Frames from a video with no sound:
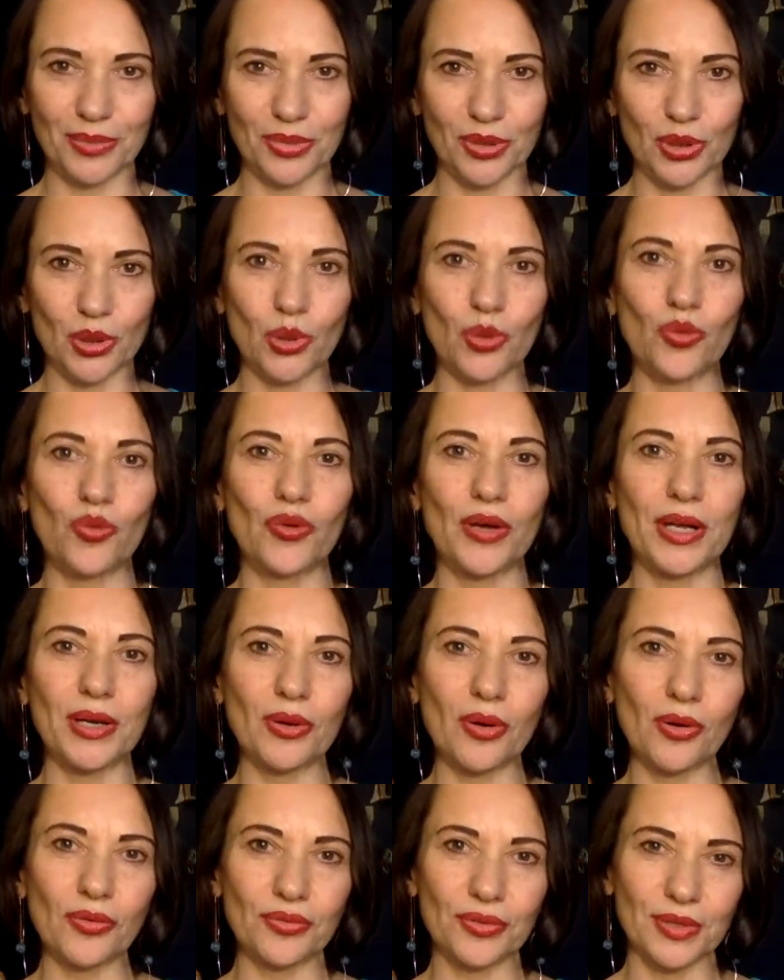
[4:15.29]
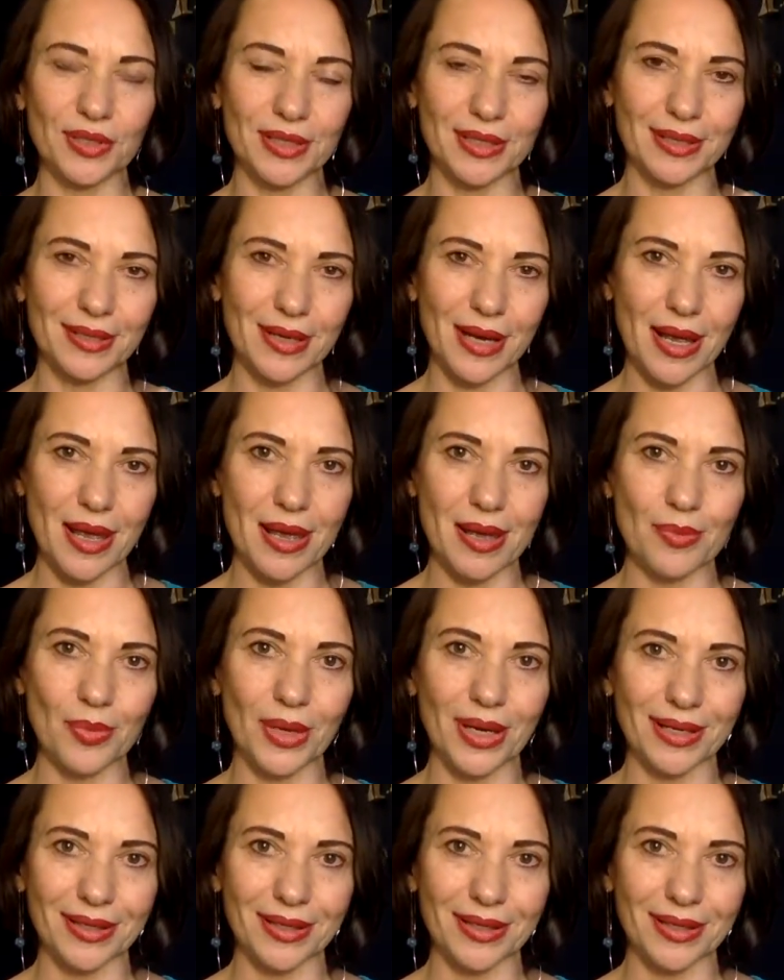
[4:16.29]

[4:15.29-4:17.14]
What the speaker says: So very often the name